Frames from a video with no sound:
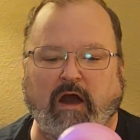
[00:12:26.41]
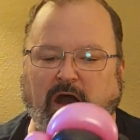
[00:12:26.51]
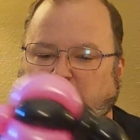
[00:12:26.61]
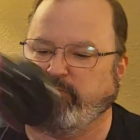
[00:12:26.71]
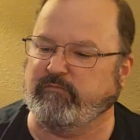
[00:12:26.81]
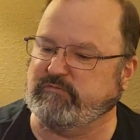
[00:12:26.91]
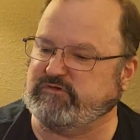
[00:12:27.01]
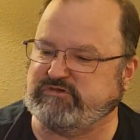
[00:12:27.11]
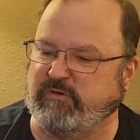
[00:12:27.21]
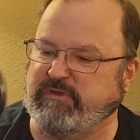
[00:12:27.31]

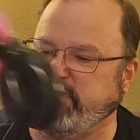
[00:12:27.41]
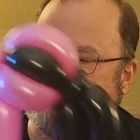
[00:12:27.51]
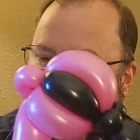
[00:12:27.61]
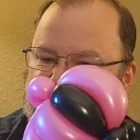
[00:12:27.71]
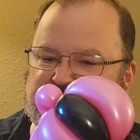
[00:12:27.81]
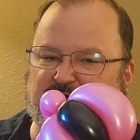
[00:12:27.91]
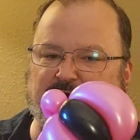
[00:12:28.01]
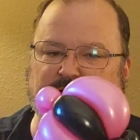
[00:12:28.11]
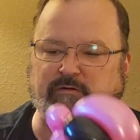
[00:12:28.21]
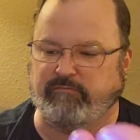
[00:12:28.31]
There's so many different
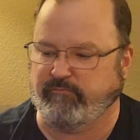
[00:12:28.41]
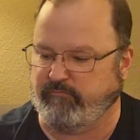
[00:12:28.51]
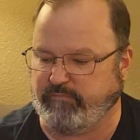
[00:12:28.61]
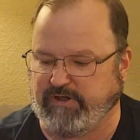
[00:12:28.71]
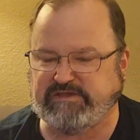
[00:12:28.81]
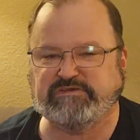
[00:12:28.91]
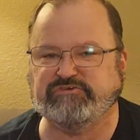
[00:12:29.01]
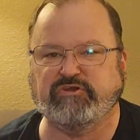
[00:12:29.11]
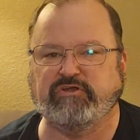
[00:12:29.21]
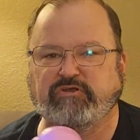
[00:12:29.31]

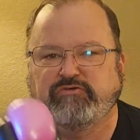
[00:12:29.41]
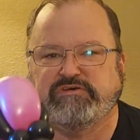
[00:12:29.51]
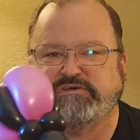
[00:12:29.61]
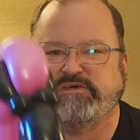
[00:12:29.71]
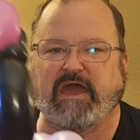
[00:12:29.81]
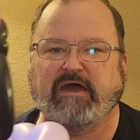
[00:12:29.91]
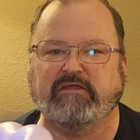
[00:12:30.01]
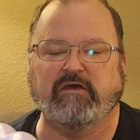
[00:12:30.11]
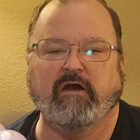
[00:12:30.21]
places you can use this at.